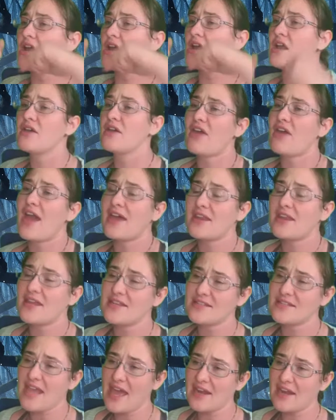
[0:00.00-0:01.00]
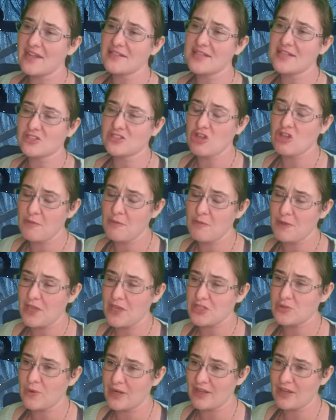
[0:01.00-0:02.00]
that is at Insectopia
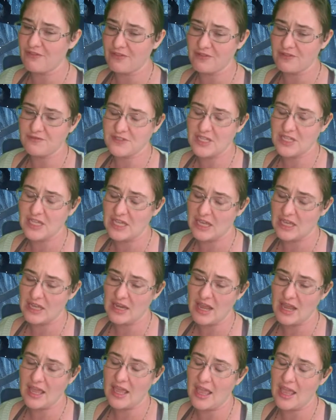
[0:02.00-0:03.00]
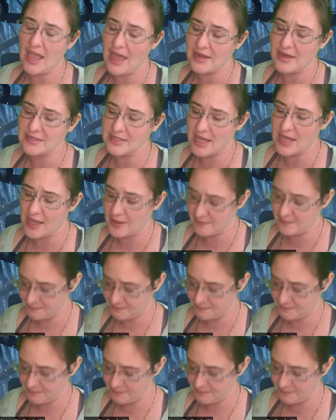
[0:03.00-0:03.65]
2015, and um,